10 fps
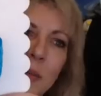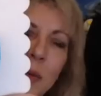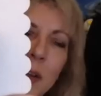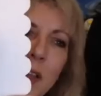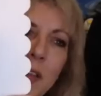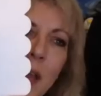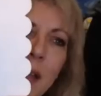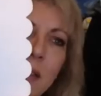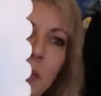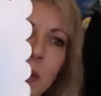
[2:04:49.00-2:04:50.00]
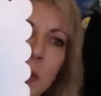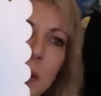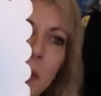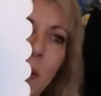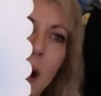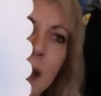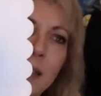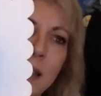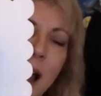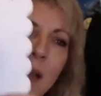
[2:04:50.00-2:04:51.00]
Pretty shades of blue and
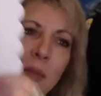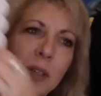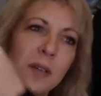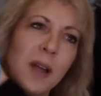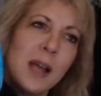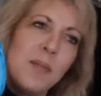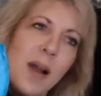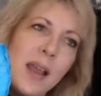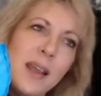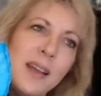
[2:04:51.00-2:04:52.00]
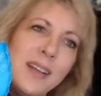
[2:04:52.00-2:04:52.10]
white, sky blue, like my